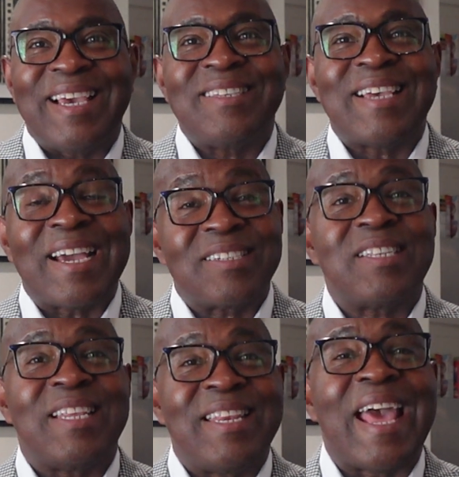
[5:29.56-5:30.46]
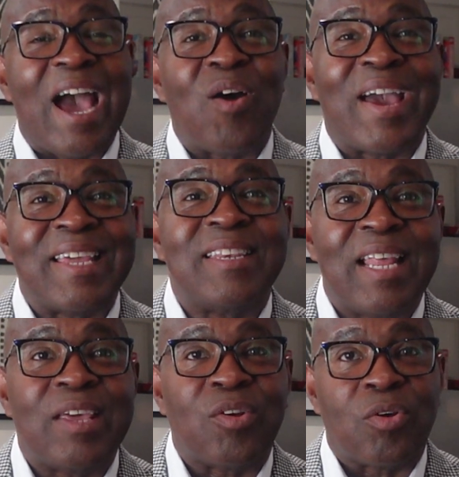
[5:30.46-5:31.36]
It's actually now and
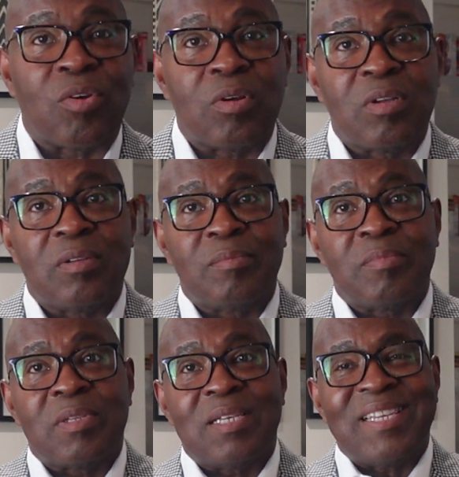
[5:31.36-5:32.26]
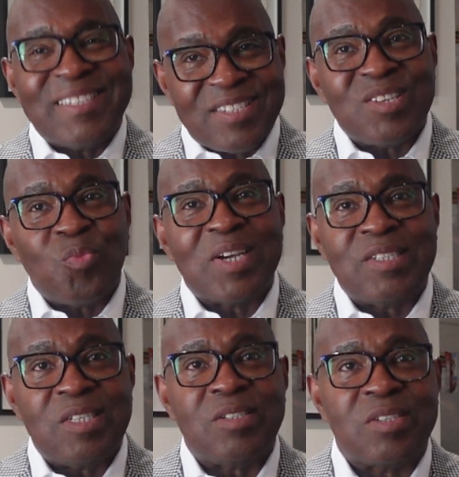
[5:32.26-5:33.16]
later. Listen to
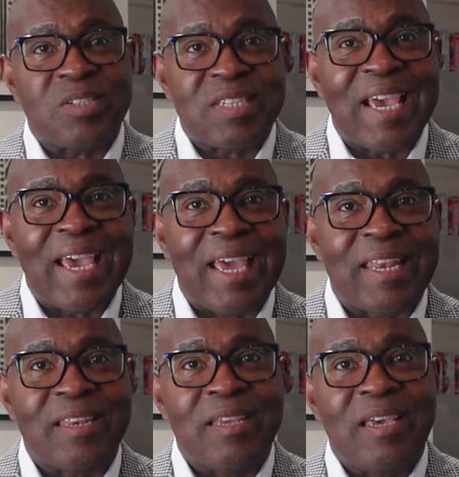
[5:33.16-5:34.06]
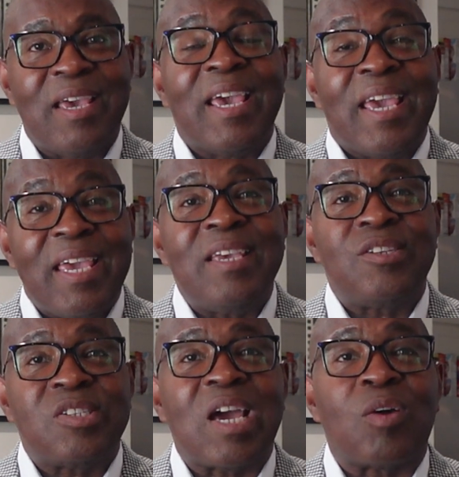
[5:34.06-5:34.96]
what Jesus said He
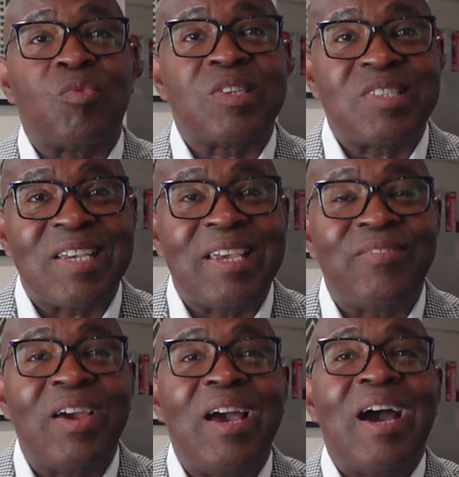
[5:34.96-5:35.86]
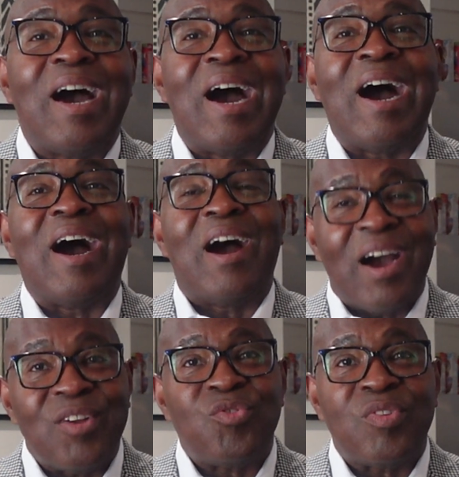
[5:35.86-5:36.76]
shall receive a
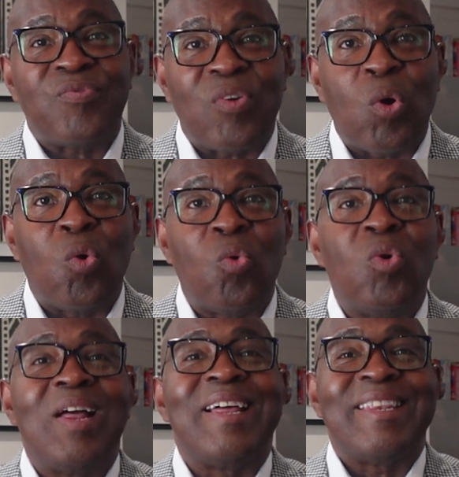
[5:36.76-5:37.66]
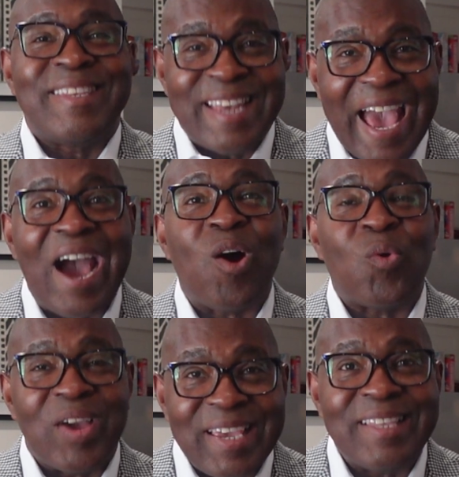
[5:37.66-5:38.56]
hundredfold
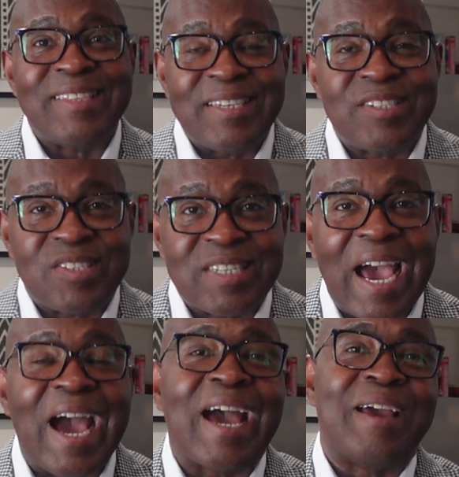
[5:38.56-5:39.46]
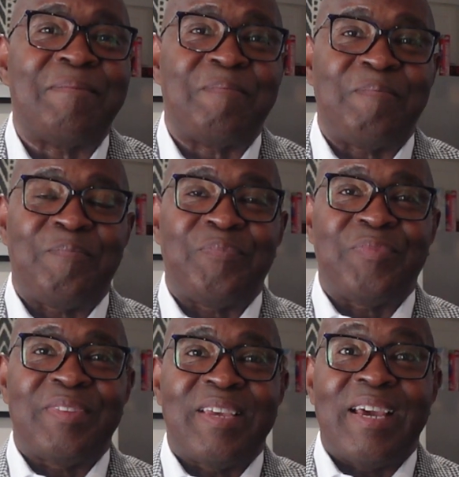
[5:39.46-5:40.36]
now in this time
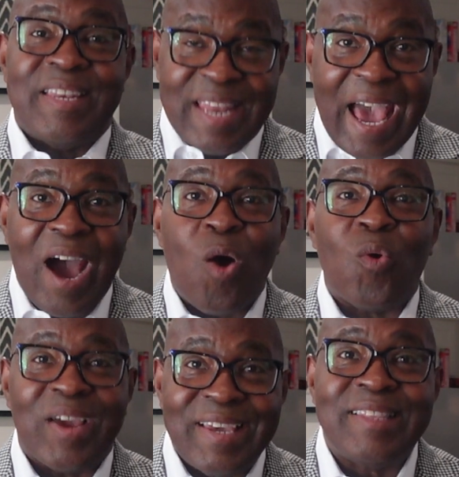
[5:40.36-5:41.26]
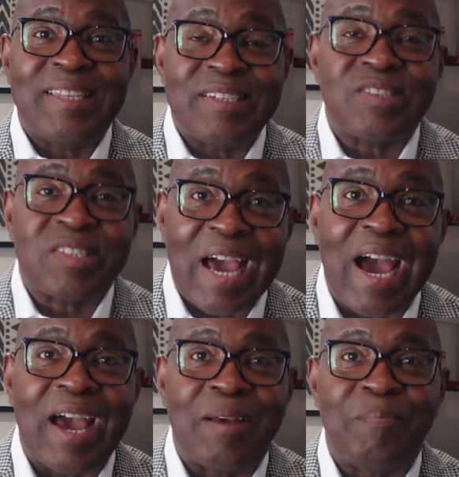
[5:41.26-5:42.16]
now in this
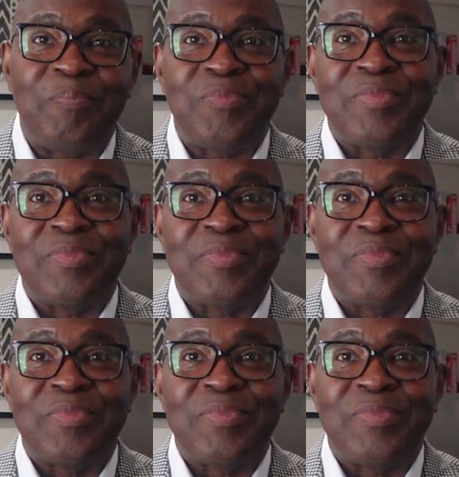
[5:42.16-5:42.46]
time.